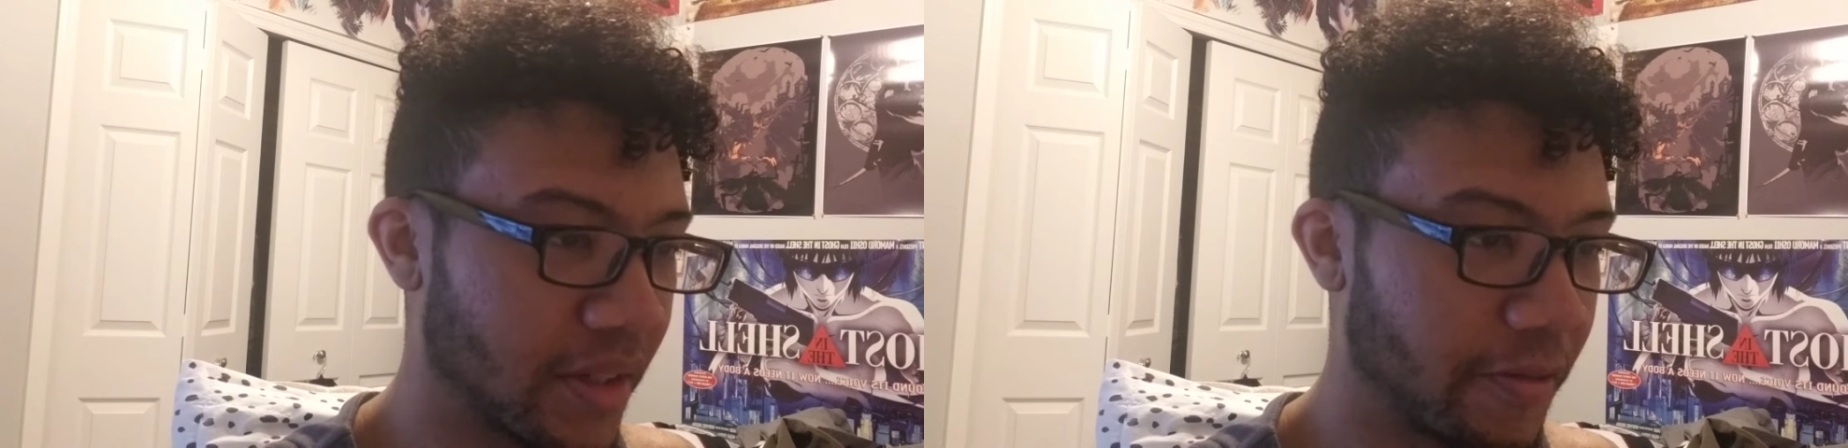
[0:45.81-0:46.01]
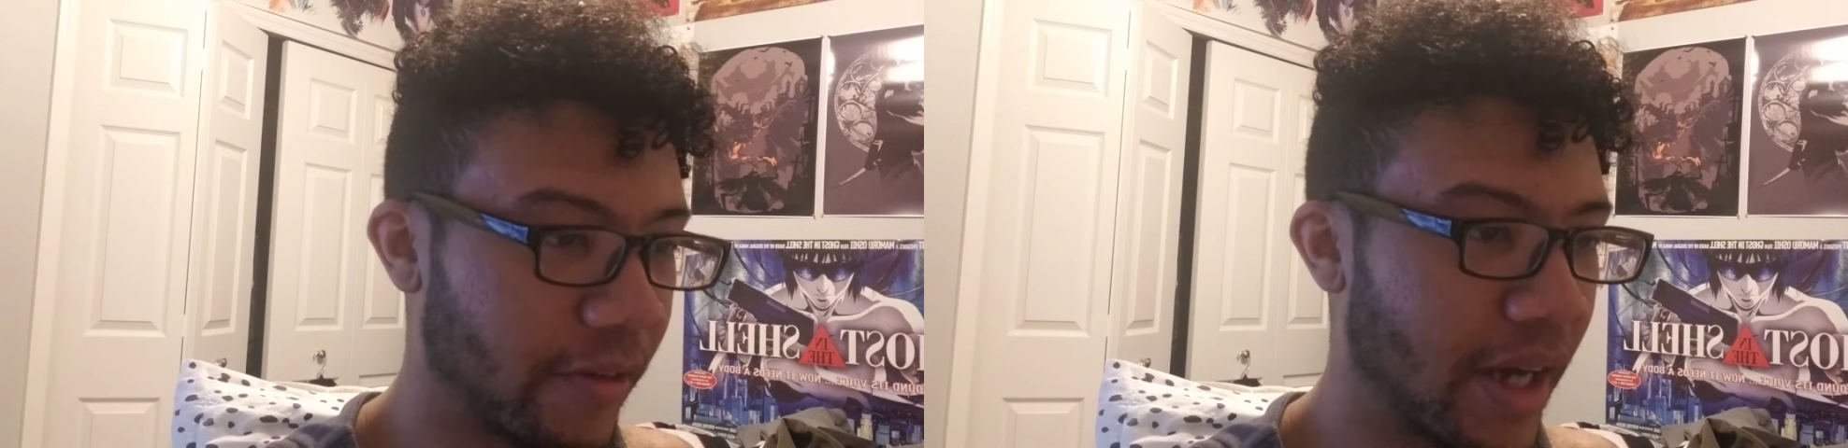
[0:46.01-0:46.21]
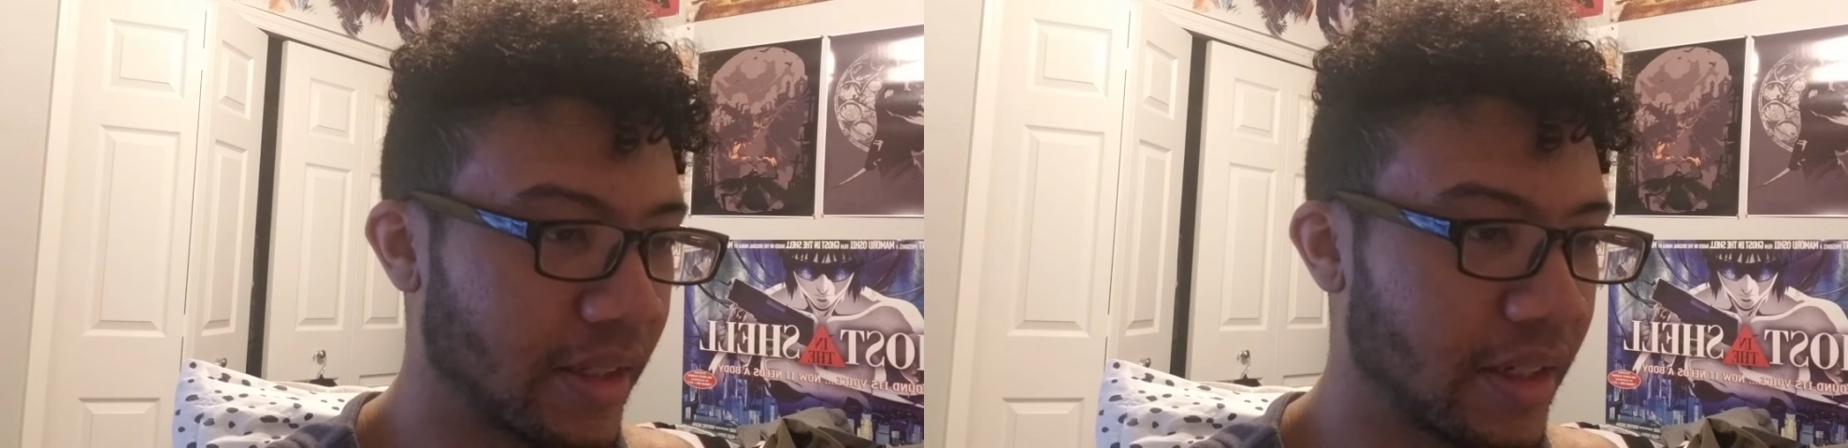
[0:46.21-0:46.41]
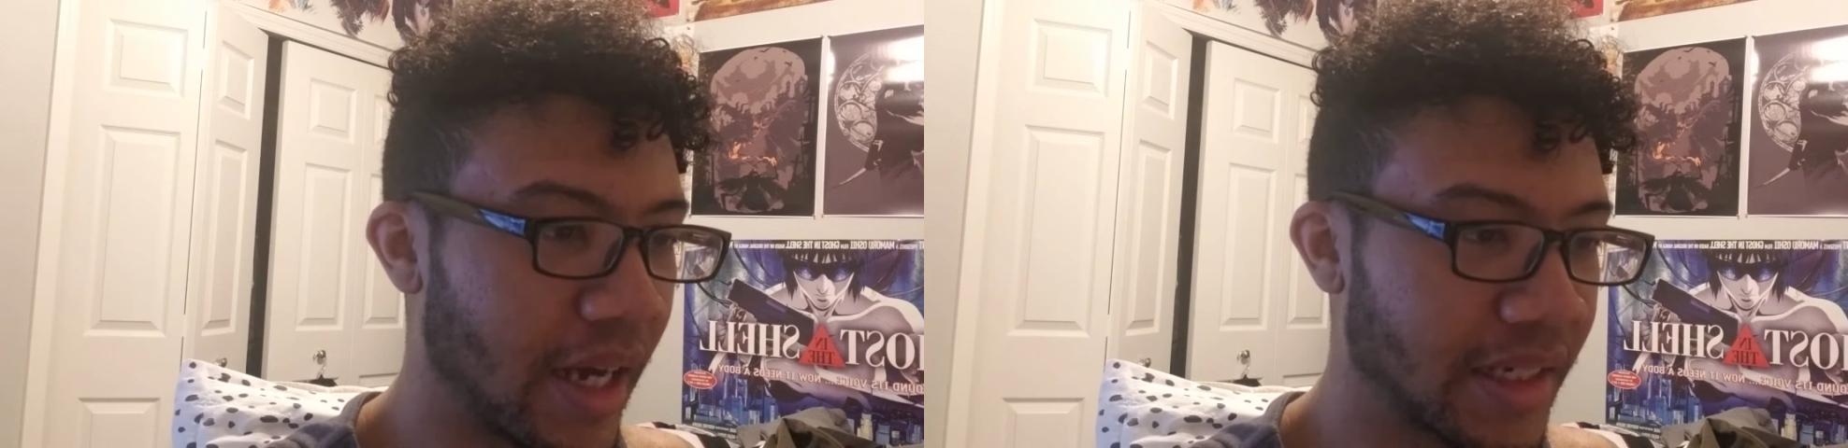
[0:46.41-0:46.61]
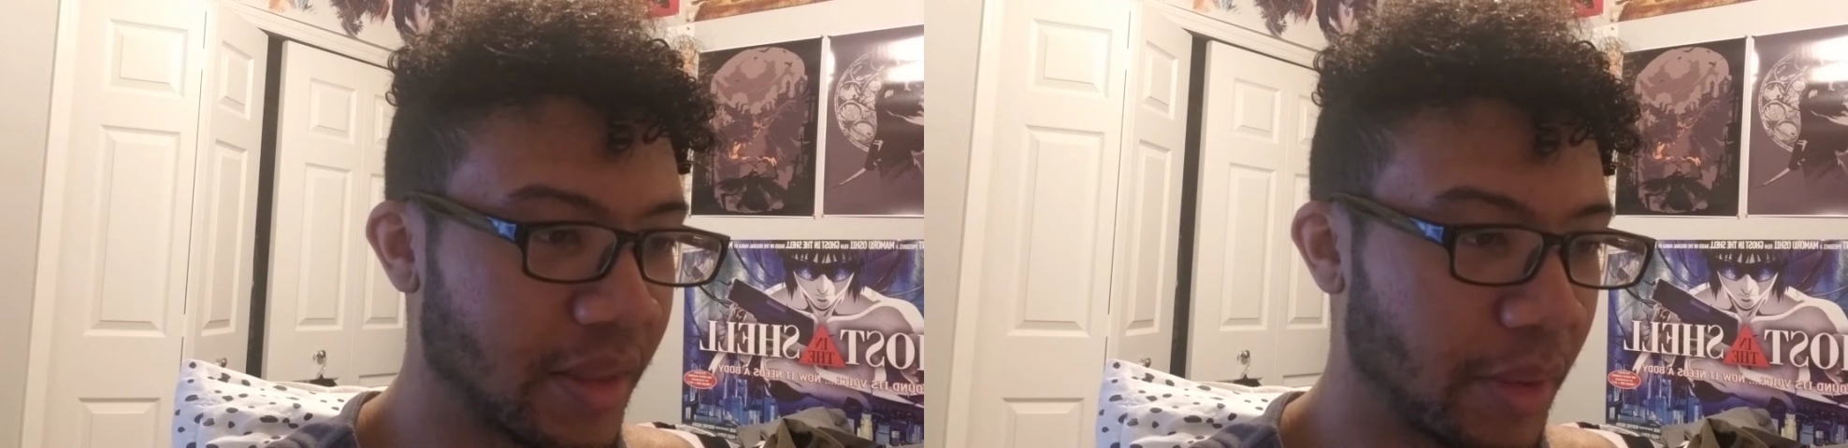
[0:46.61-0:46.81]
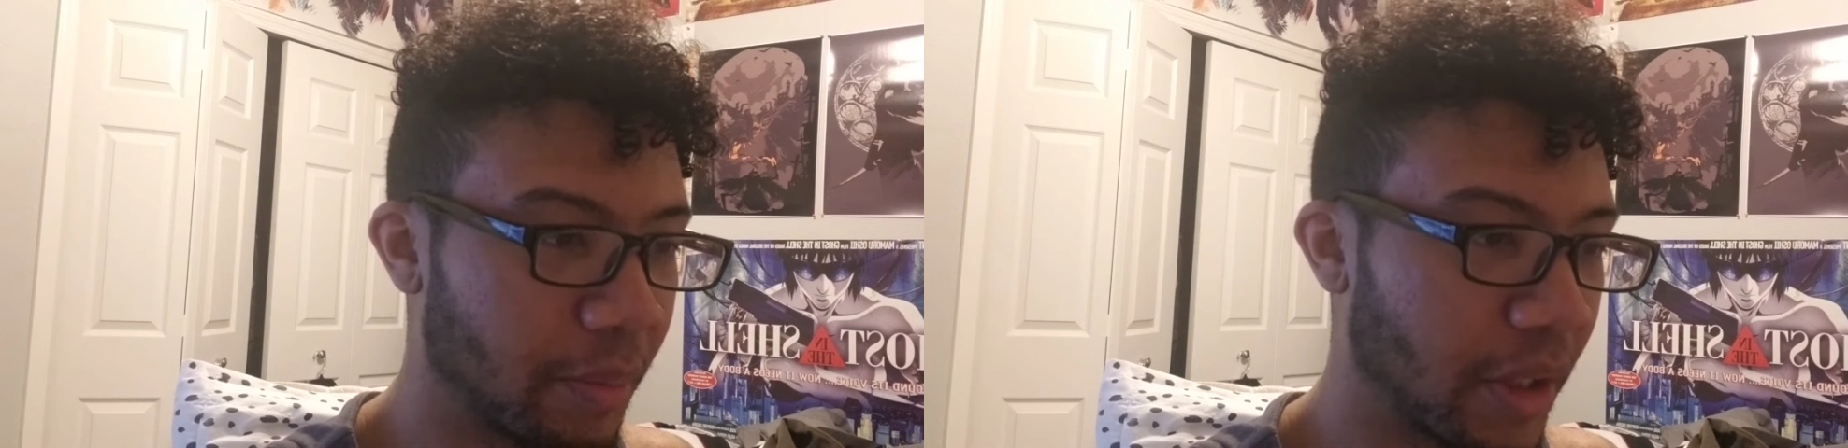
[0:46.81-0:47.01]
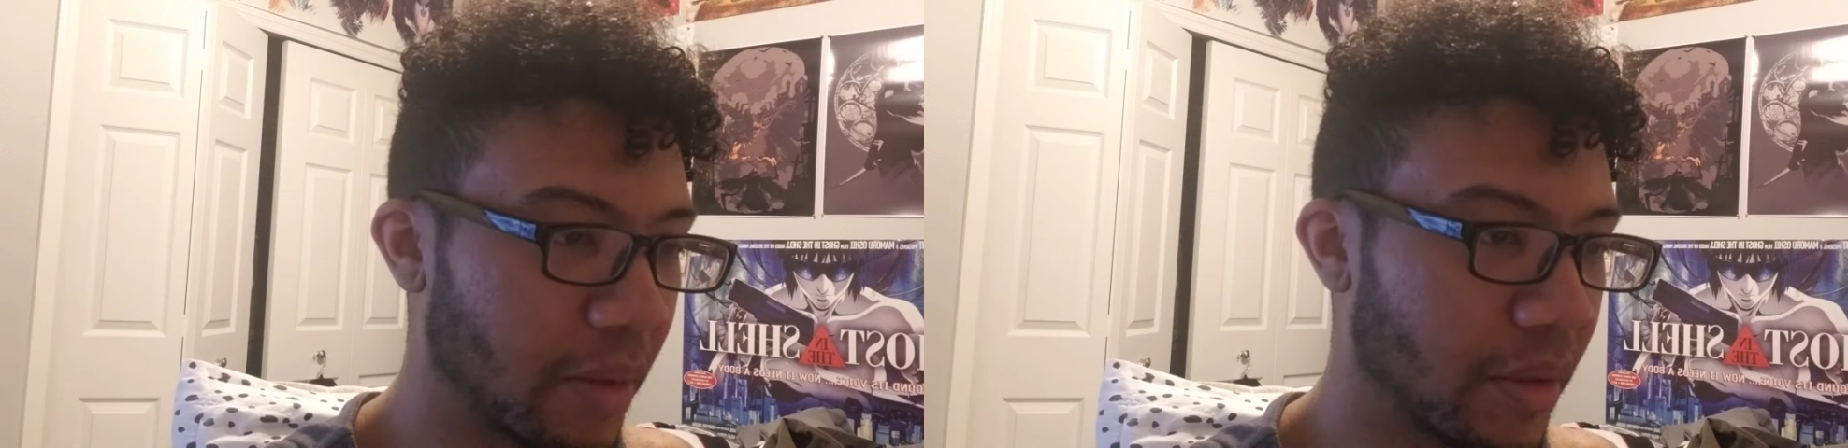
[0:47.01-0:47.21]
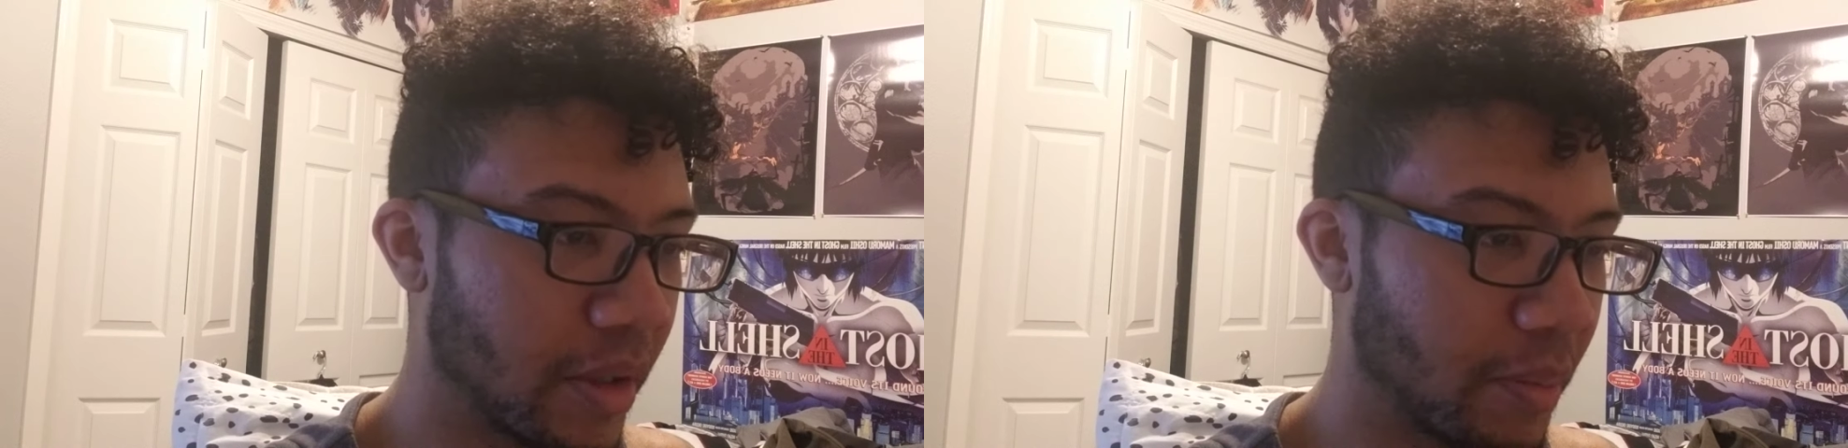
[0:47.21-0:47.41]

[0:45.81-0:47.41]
In fact, it has to be me